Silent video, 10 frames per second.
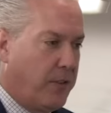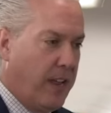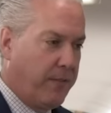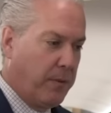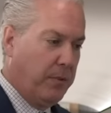you
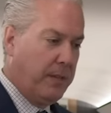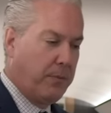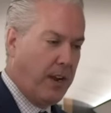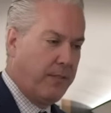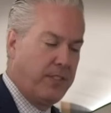to have
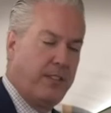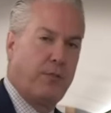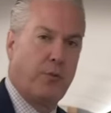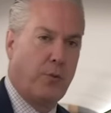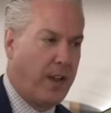complete privacy
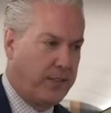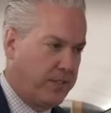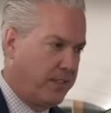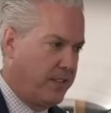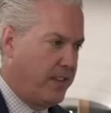crew
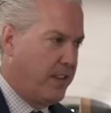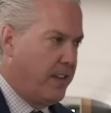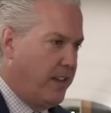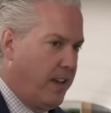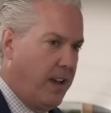rest.
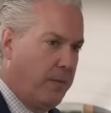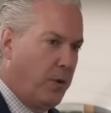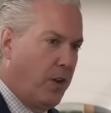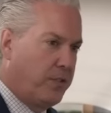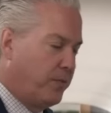Um,
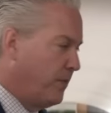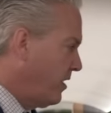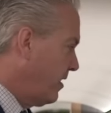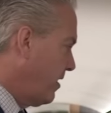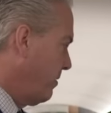we also have
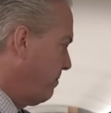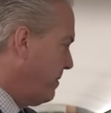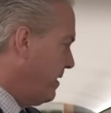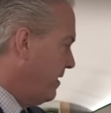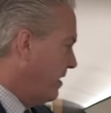done a little
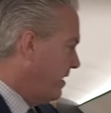bit of